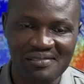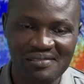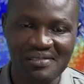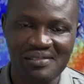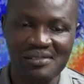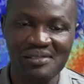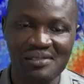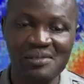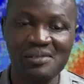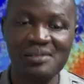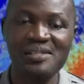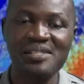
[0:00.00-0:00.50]

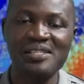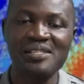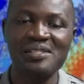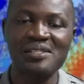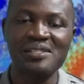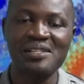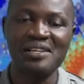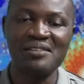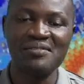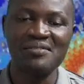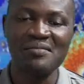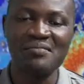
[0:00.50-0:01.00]
Notice
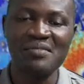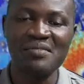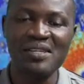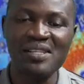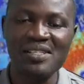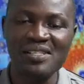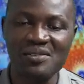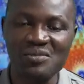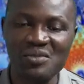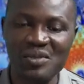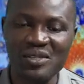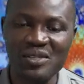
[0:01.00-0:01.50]
of the
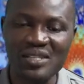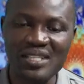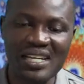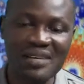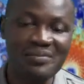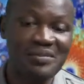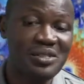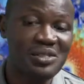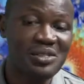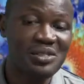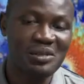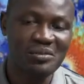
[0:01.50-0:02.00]
meeting was
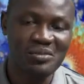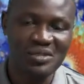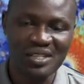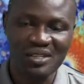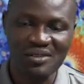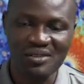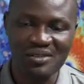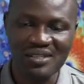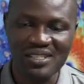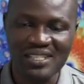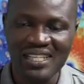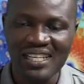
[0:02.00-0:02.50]
kept top
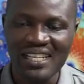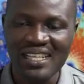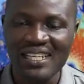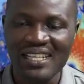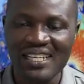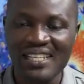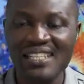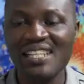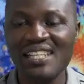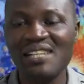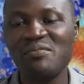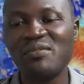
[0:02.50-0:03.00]
secret
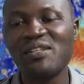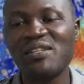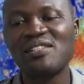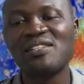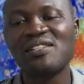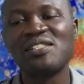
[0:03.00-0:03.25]
and deliberately